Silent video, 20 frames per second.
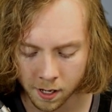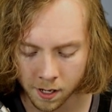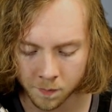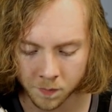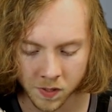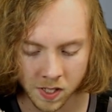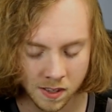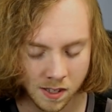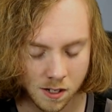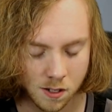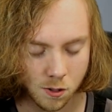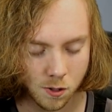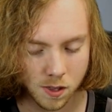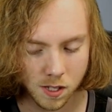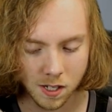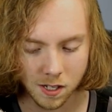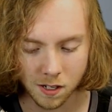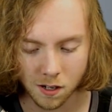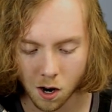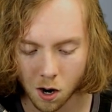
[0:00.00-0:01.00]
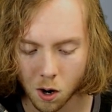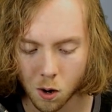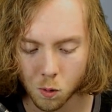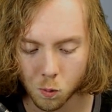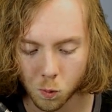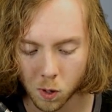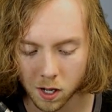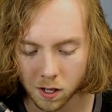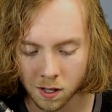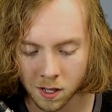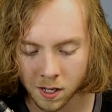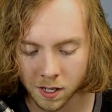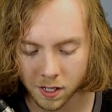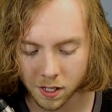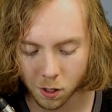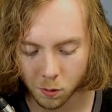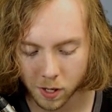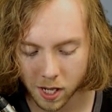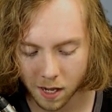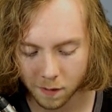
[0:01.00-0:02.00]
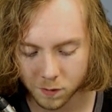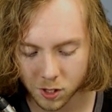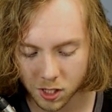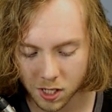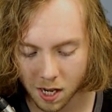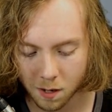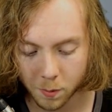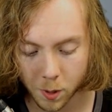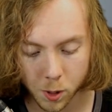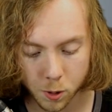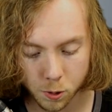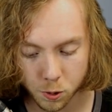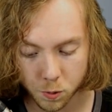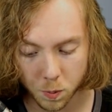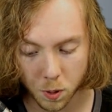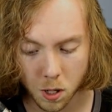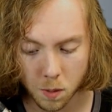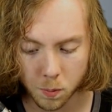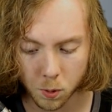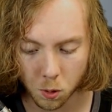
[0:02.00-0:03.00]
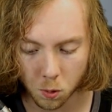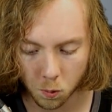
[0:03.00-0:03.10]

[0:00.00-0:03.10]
And then you're thinking, oh well, we have Janemba who's purple.